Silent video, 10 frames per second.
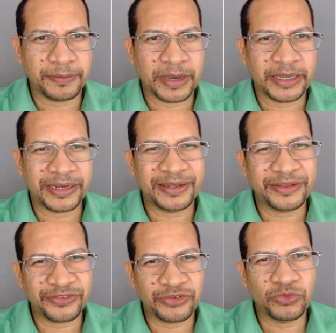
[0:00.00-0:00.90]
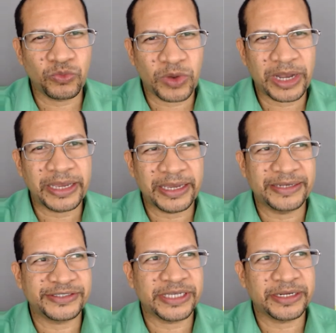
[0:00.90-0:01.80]
mind. And this is why I
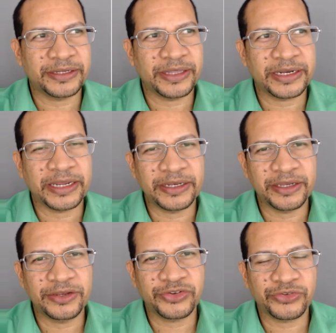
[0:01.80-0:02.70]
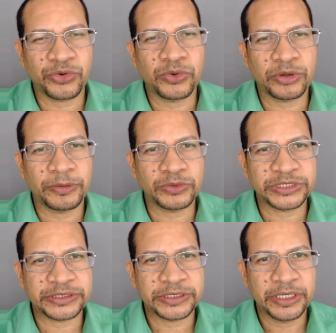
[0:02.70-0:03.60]
decided that I needed to talk about
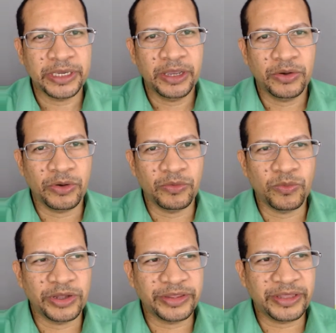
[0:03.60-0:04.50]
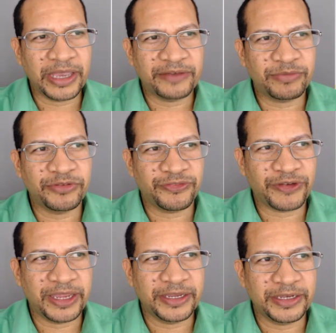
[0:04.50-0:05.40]
it. Or what they have been
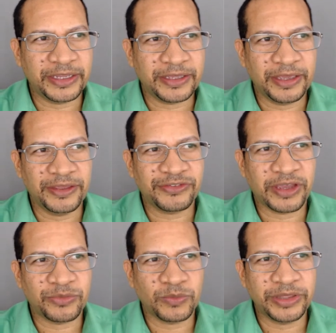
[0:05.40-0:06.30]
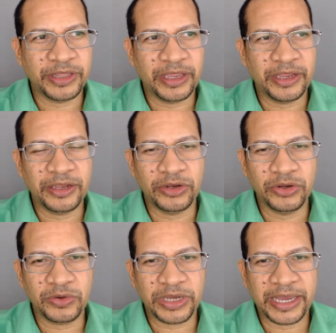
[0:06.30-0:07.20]
finding is that when they
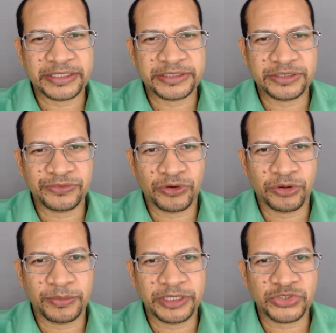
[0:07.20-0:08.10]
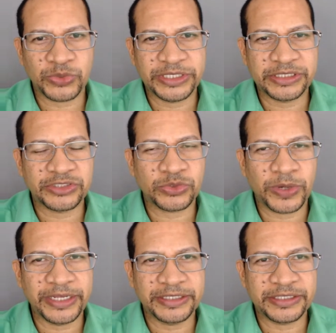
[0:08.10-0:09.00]
look at from
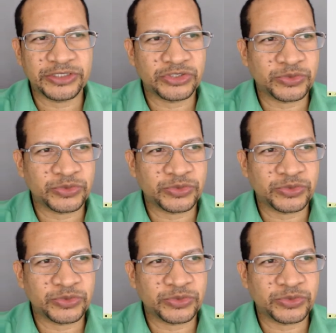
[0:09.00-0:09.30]
2020 to